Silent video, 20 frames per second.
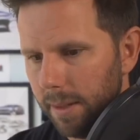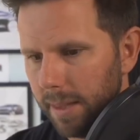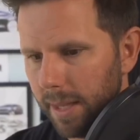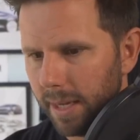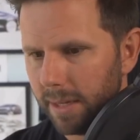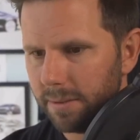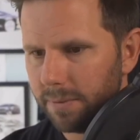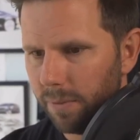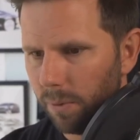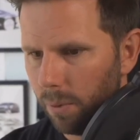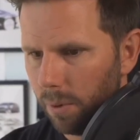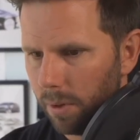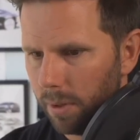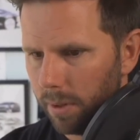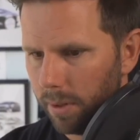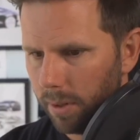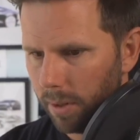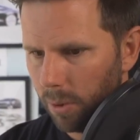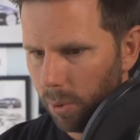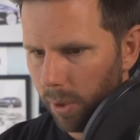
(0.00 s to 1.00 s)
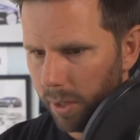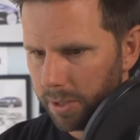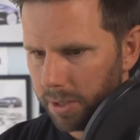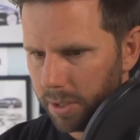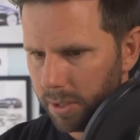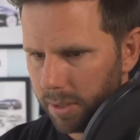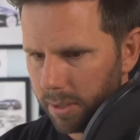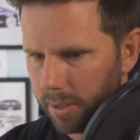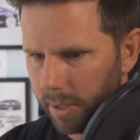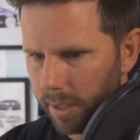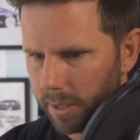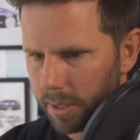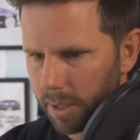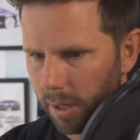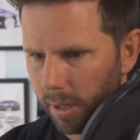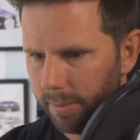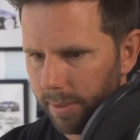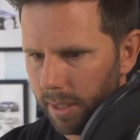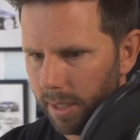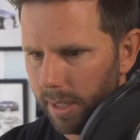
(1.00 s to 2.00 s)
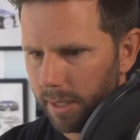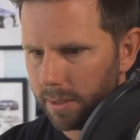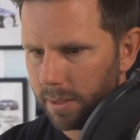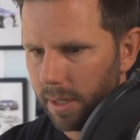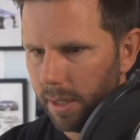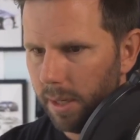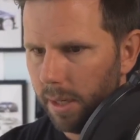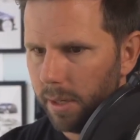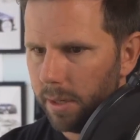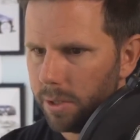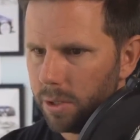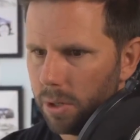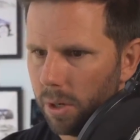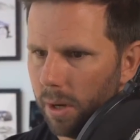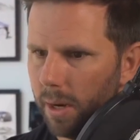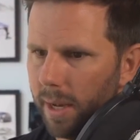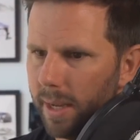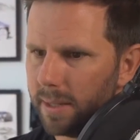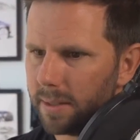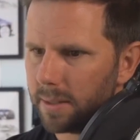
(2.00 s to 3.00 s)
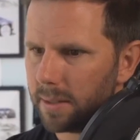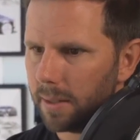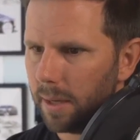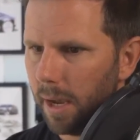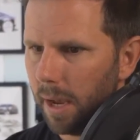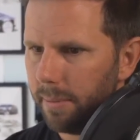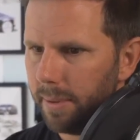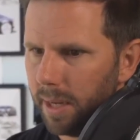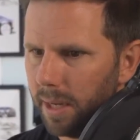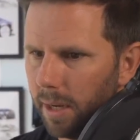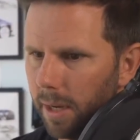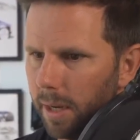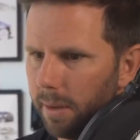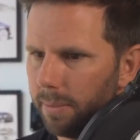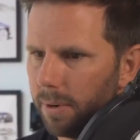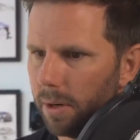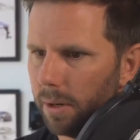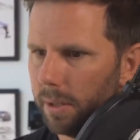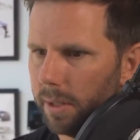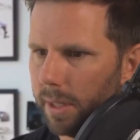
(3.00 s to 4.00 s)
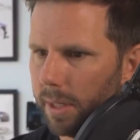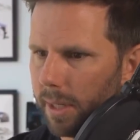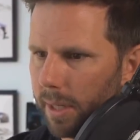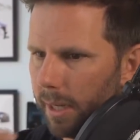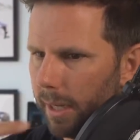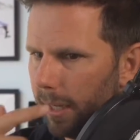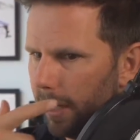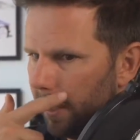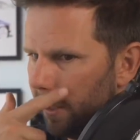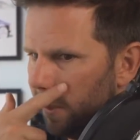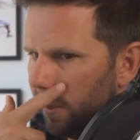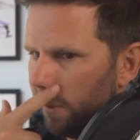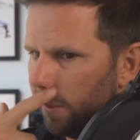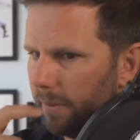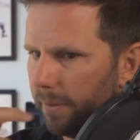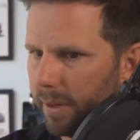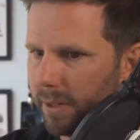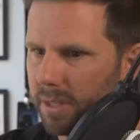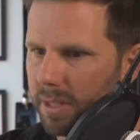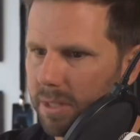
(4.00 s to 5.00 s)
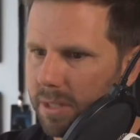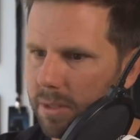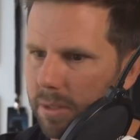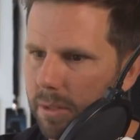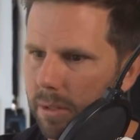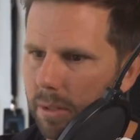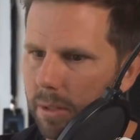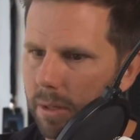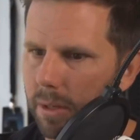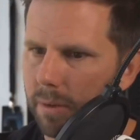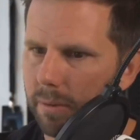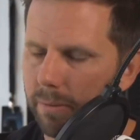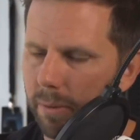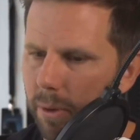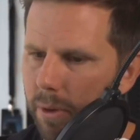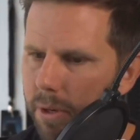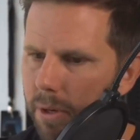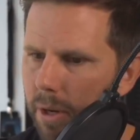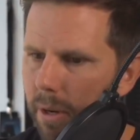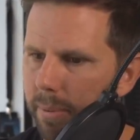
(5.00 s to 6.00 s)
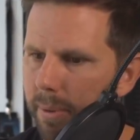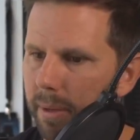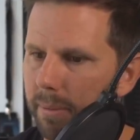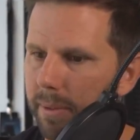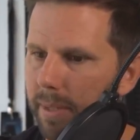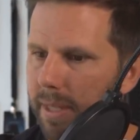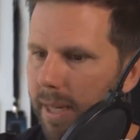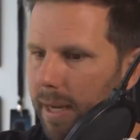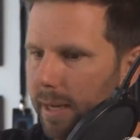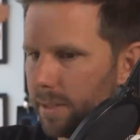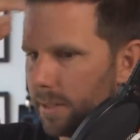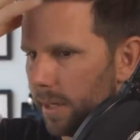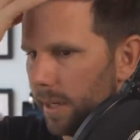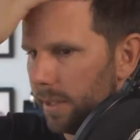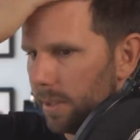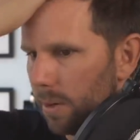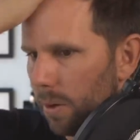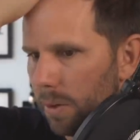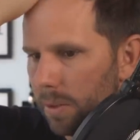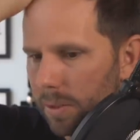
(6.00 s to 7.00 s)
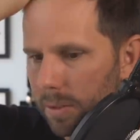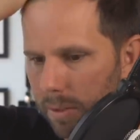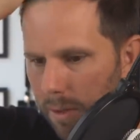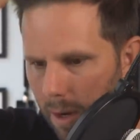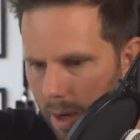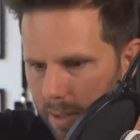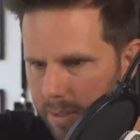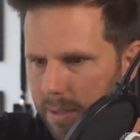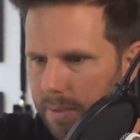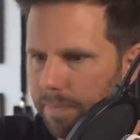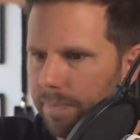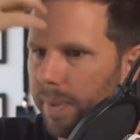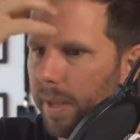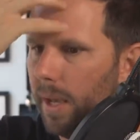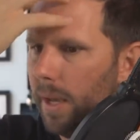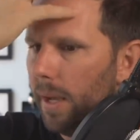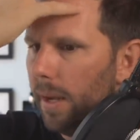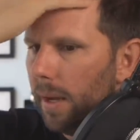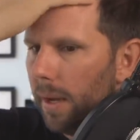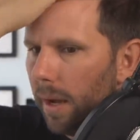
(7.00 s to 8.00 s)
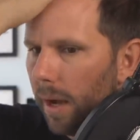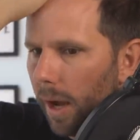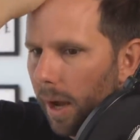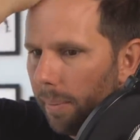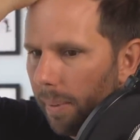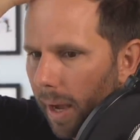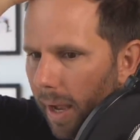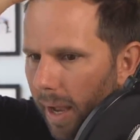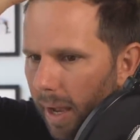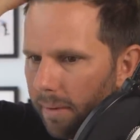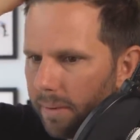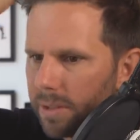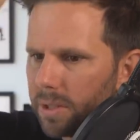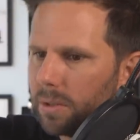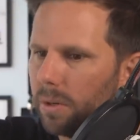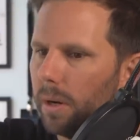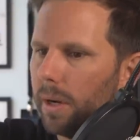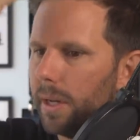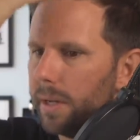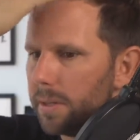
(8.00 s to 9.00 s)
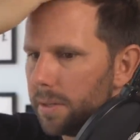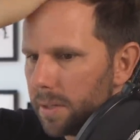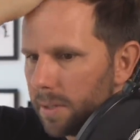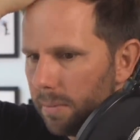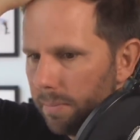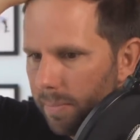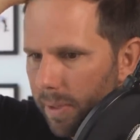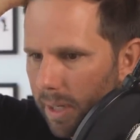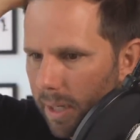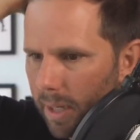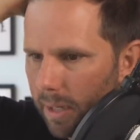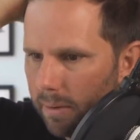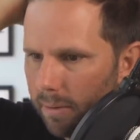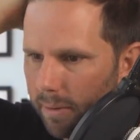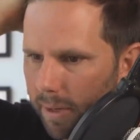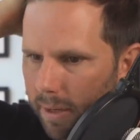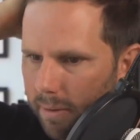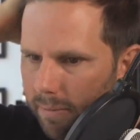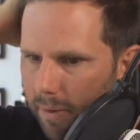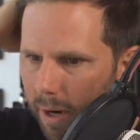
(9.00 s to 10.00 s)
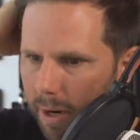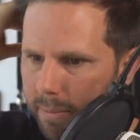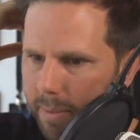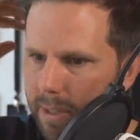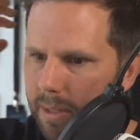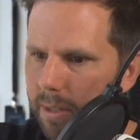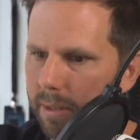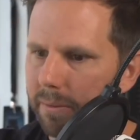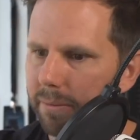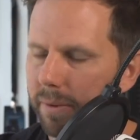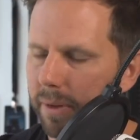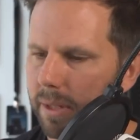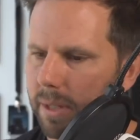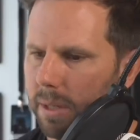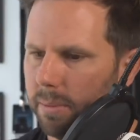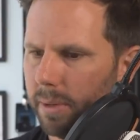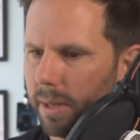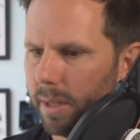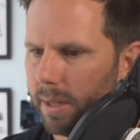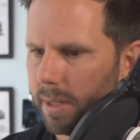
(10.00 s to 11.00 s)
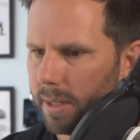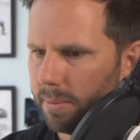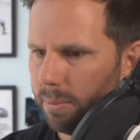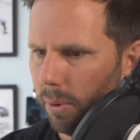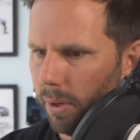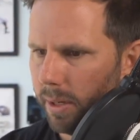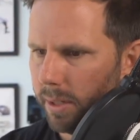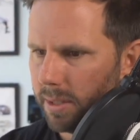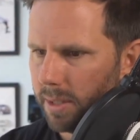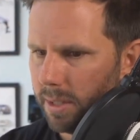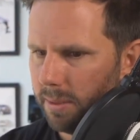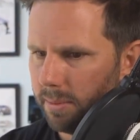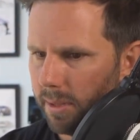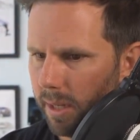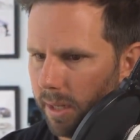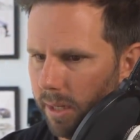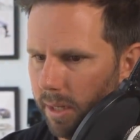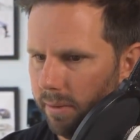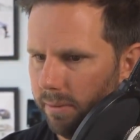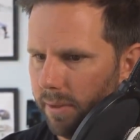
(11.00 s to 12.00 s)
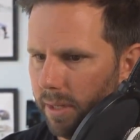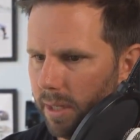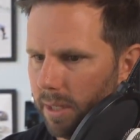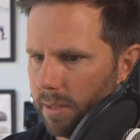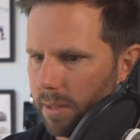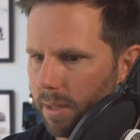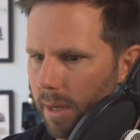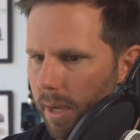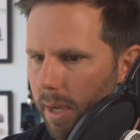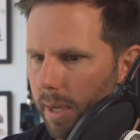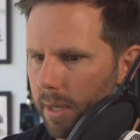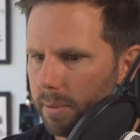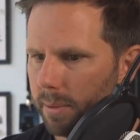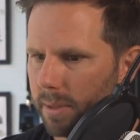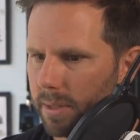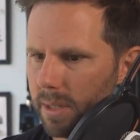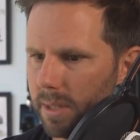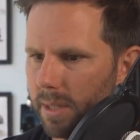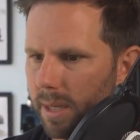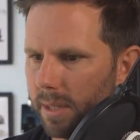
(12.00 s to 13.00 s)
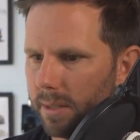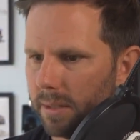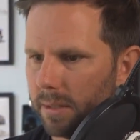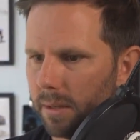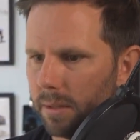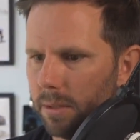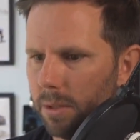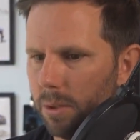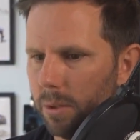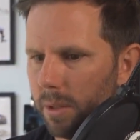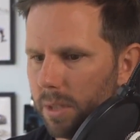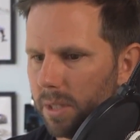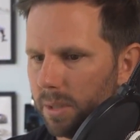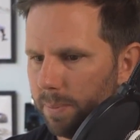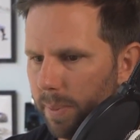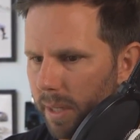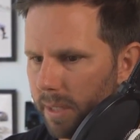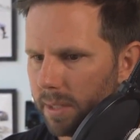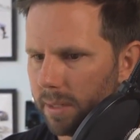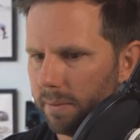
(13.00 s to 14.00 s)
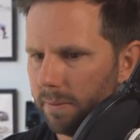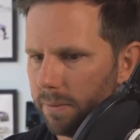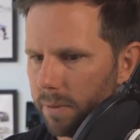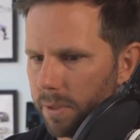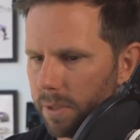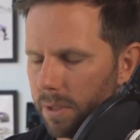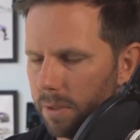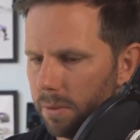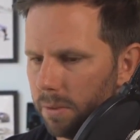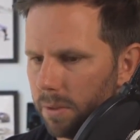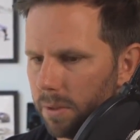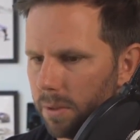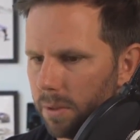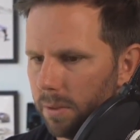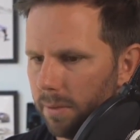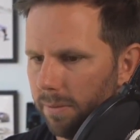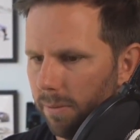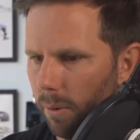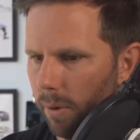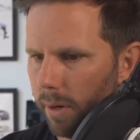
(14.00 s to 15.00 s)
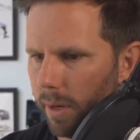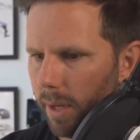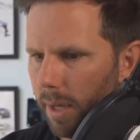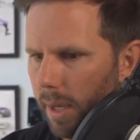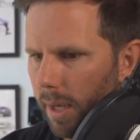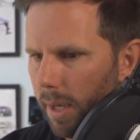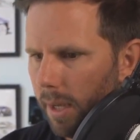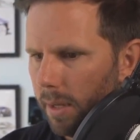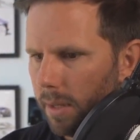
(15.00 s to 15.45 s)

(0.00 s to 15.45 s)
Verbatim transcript: Thanks for the question slash comment, Les. Sean asks, hi, Ben. I am currently a Canadian university student. Looking forward to your upcoming data science course. Awesome. Um, I have a strong interest in being environmentally friendly, but at this point it seems that E Vs, especially Teslas, are too expensive for students to afford.